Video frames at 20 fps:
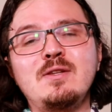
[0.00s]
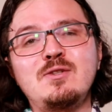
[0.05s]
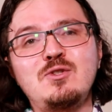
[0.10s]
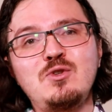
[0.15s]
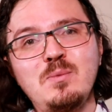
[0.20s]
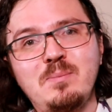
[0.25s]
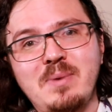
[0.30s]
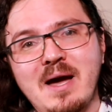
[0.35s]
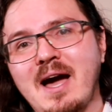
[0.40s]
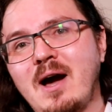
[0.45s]

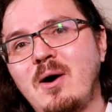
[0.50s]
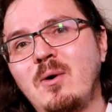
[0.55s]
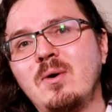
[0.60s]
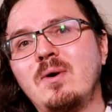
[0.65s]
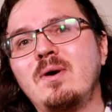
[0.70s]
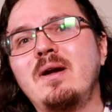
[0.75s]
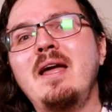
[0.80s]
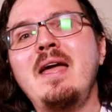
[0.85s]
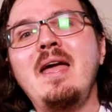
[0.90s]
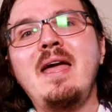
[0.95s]
to
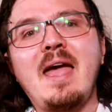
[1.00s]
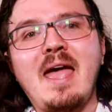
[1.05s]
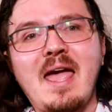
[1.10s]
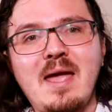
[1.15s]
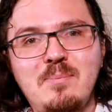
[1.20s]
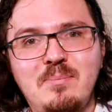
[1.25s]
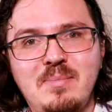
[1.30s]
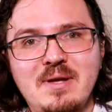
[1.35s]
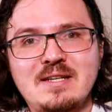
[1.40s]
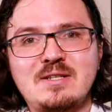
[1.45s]
power
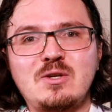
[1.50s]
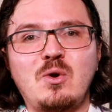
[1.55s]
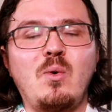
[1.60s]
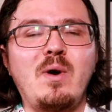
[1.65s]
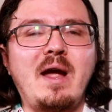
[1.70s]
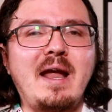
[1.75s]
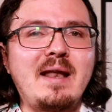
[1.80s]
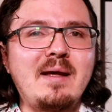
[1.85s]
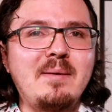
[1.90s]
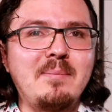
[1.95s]
a
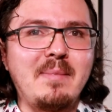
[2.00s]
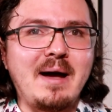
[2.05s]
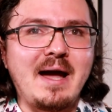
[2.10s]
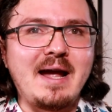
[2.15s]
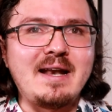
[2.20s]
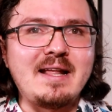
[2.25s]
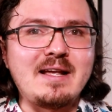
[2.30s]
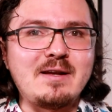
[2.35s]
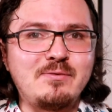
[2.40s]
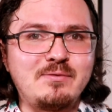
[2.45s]
Bitcoin
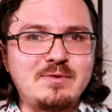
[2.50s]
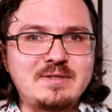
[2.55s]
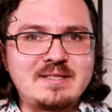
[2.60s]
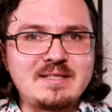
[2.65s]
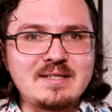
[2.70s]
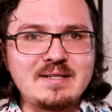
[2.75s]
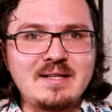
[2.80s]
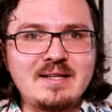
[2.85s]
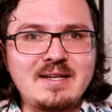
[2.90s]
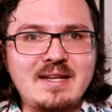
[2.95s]
mining
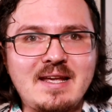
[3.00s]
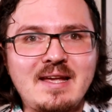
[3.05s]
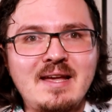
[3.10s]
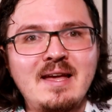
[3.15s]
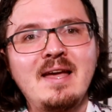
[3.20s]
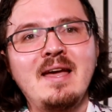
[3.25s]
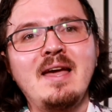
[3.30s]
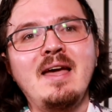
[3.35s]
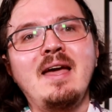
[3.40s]
facility.